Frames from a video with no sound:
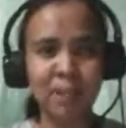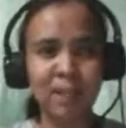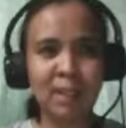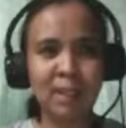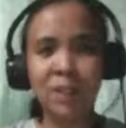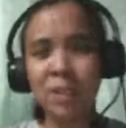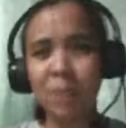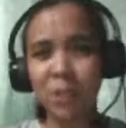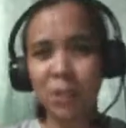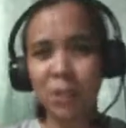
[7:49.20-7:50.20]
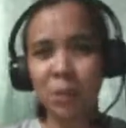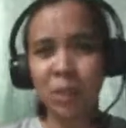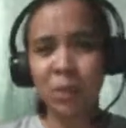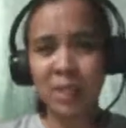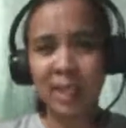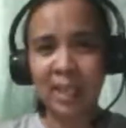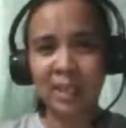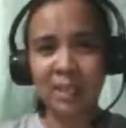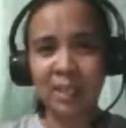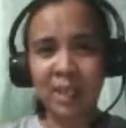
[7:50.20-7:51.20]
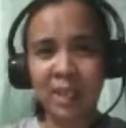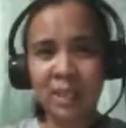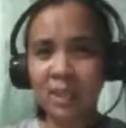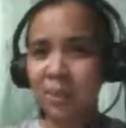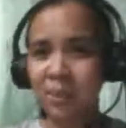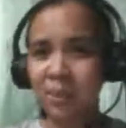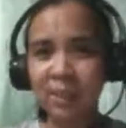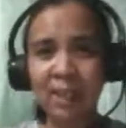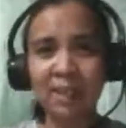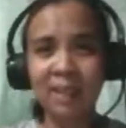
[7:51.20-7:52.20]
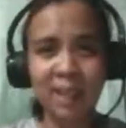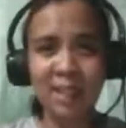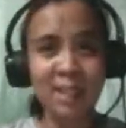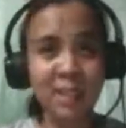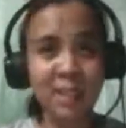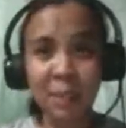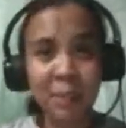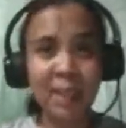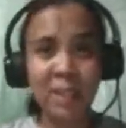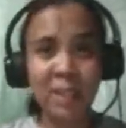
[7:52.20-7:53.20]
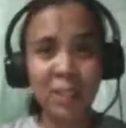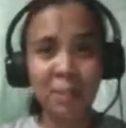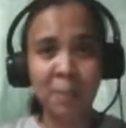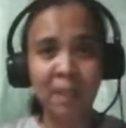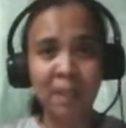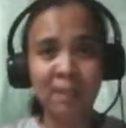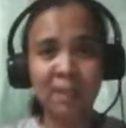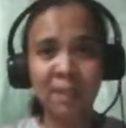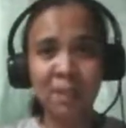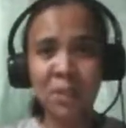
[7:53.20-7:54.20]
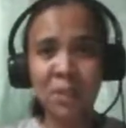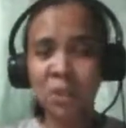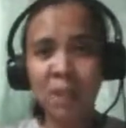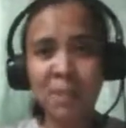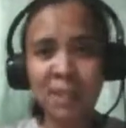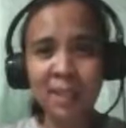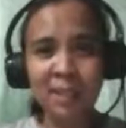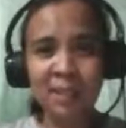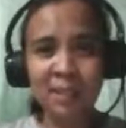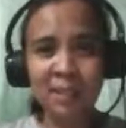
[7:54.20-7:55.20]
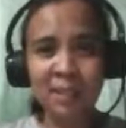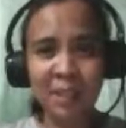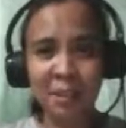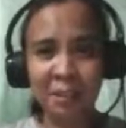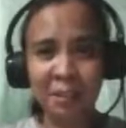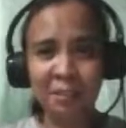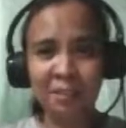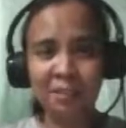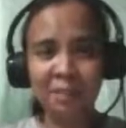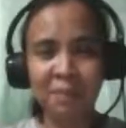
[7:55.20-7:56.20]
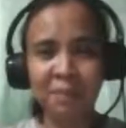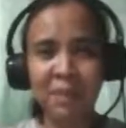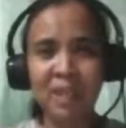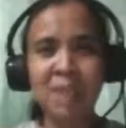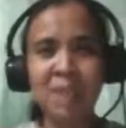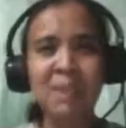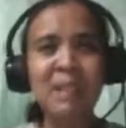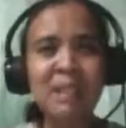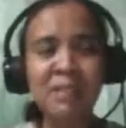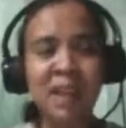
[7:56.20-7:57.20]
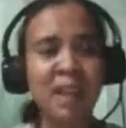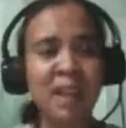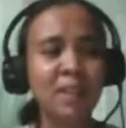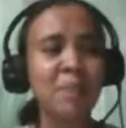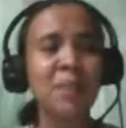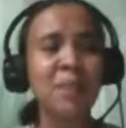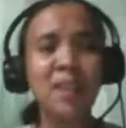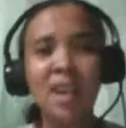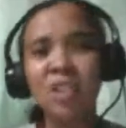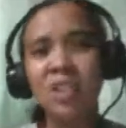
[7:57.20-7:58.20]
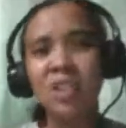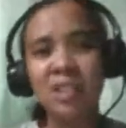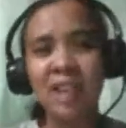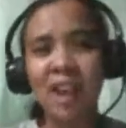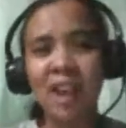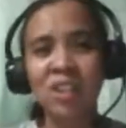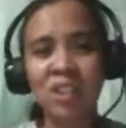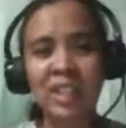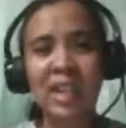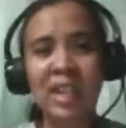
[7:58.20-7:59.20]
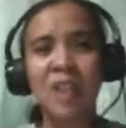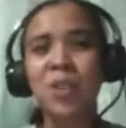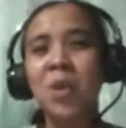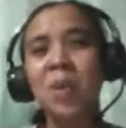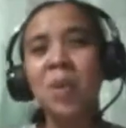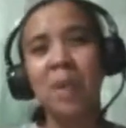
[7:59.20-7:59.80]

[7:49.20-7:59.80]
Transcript: in response to what you said. So in that case, is the communication complete? Schramm said no. He believed that communication is actually a two-way